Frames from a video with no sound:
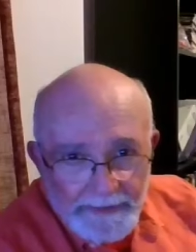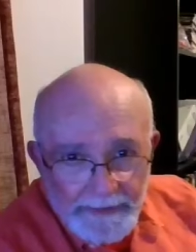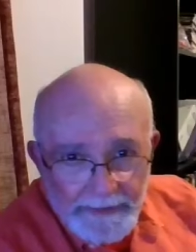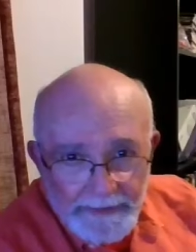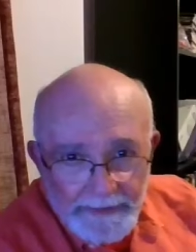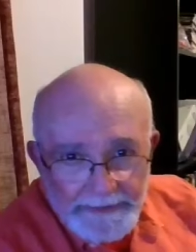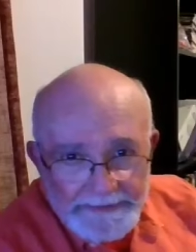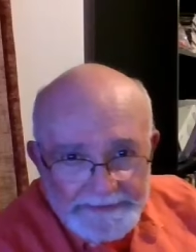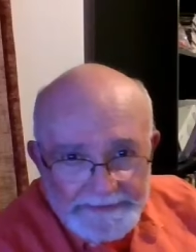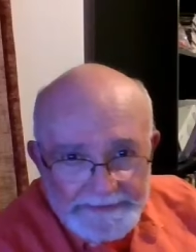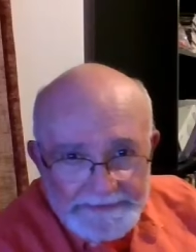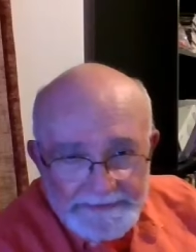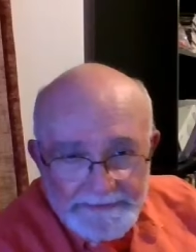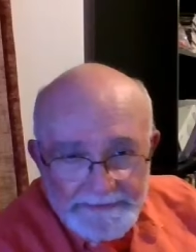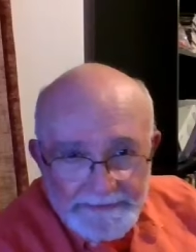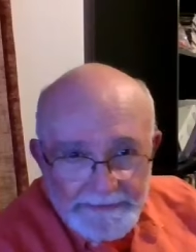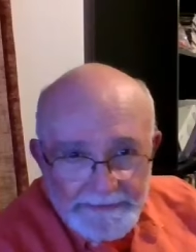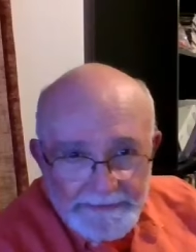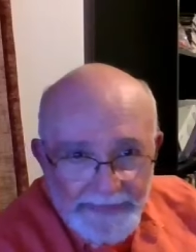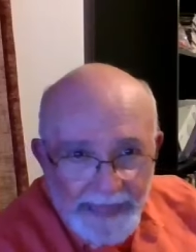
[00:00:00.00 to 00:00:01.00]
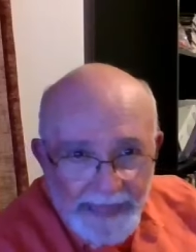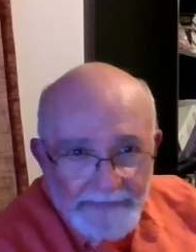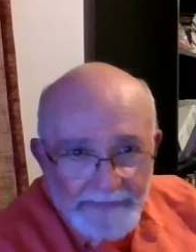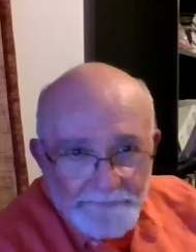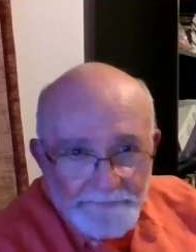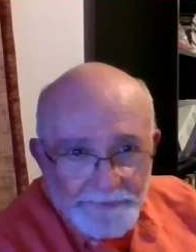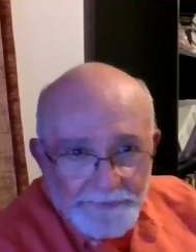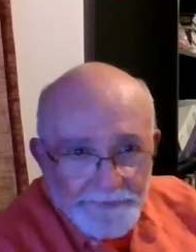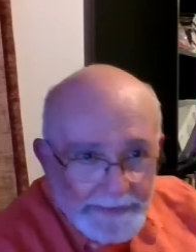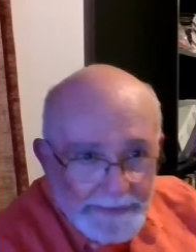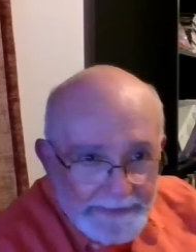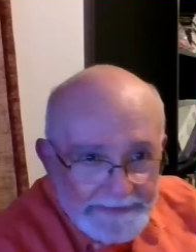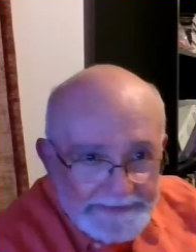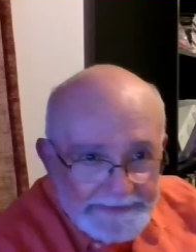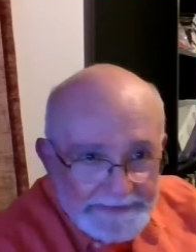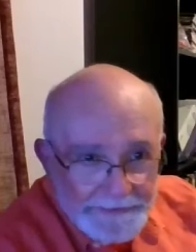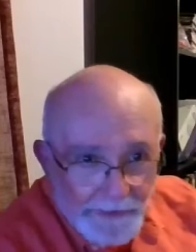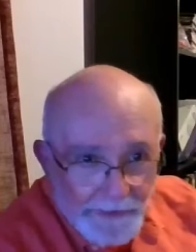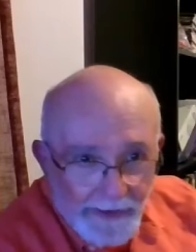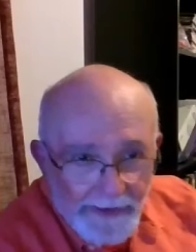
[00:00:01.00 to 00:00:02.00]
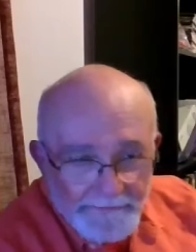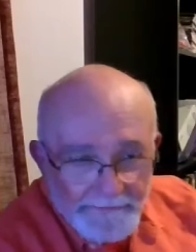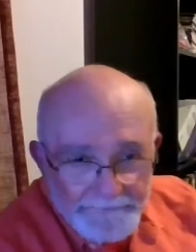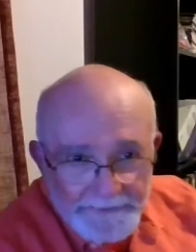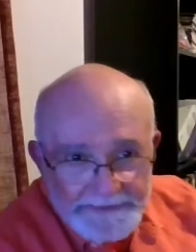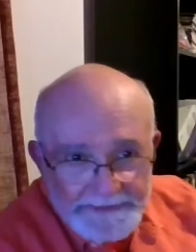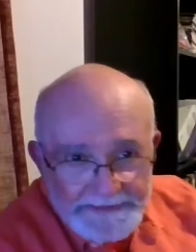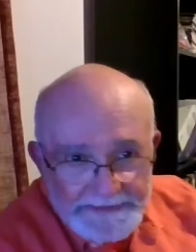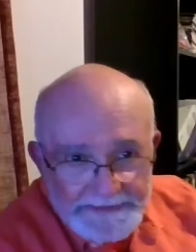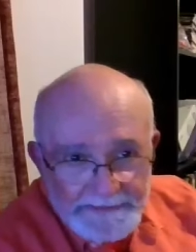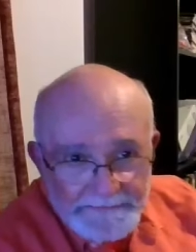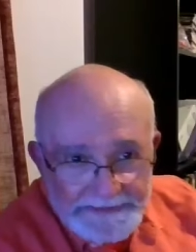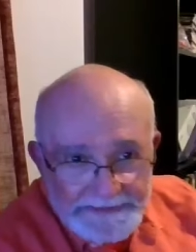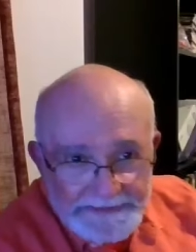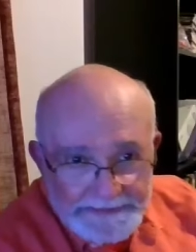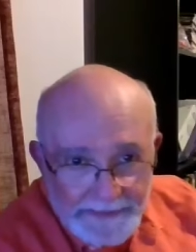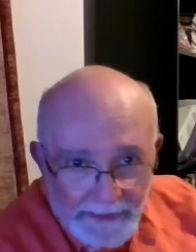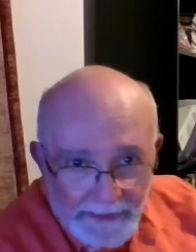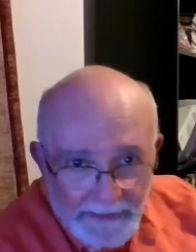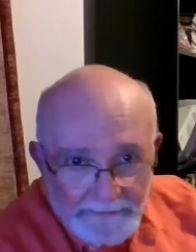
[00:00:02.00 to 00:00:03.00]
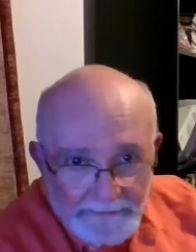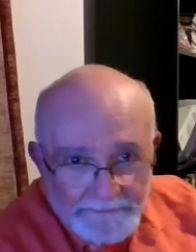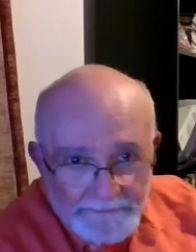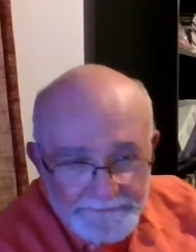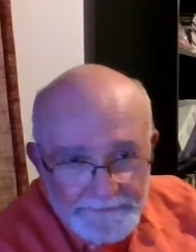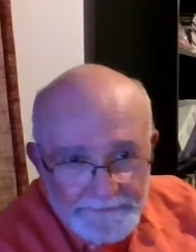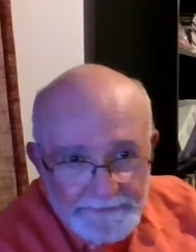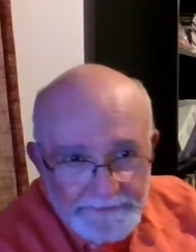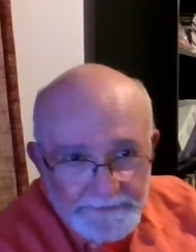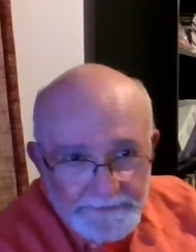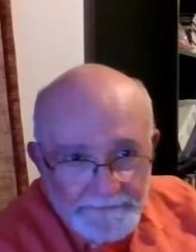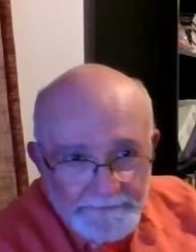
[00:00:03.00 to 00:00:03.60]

because that priest offers himself,